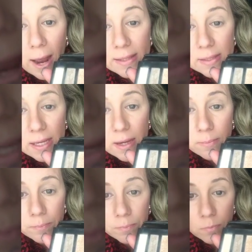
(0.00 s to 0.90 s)
Brassy,
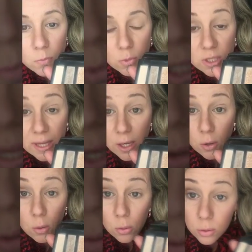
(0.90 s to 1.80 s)
which is like
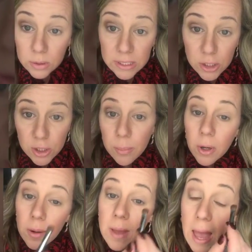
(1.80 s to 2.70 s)
a goldy
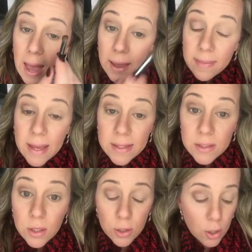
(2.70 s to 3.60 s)
shimmer, and
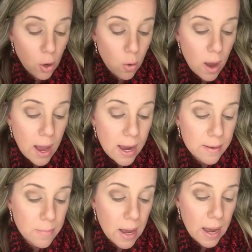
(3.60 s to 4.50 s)
that is gonna go
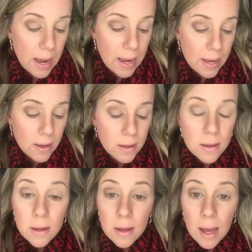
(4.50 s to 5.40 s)
on my
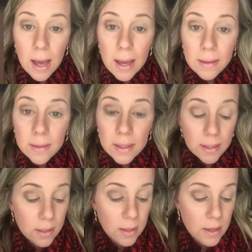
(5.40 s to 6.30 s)

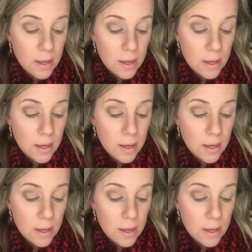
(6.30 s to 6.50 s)
eyelid.